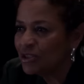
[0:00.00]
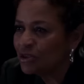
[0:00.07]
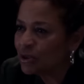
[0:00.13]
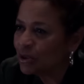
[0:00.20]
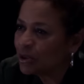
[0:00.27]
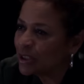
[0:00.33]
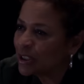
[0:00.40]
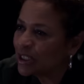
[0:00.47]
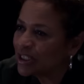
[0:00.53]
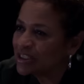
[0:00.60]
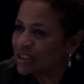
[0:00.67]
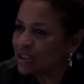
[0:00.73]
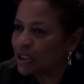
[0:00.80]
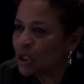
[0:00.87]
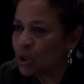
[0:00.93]
And you're gonna
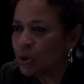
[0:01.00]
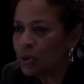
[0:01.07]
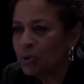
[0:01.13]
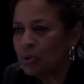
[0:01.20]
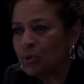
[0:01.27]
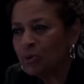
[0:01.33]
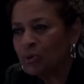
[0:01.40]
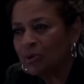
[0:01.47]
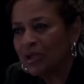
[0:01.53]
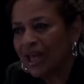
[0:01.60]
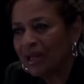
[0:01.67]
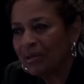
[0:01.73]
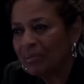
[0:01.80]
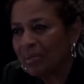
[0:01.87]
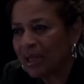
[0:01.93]
get to hold
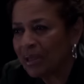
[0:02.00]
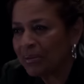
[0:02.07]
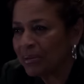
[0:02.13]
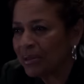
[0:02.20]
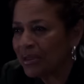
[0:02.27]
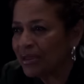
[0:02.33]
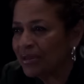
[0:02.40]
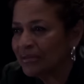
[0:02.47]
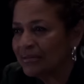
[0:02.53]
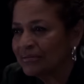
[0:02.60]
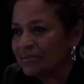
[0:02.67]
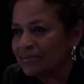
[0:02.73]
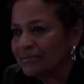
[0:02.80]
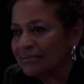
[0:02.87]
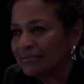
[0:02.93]
that baby.
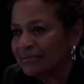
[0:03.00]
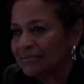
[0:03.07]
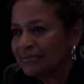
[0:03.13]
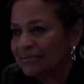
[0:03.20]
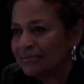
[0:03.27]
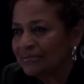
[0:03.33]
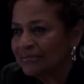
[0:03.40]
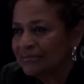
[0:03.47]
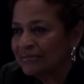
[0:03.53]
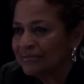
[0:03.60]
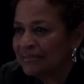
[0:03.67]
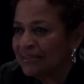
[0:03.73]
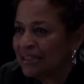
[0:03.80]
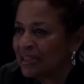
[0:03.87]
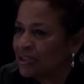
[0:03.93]

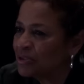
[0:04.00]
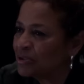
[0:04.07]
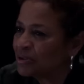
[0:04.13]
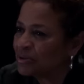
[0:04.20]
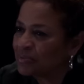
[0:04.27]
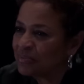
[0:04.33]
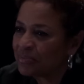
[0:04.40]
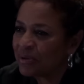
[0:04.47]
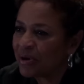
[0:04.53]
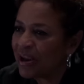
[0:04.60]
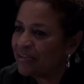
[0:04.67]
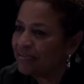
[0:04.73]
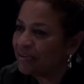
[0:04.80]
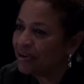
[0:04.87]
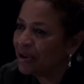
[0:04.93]
And you'll
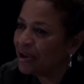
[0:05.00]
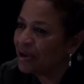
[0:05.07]
pray for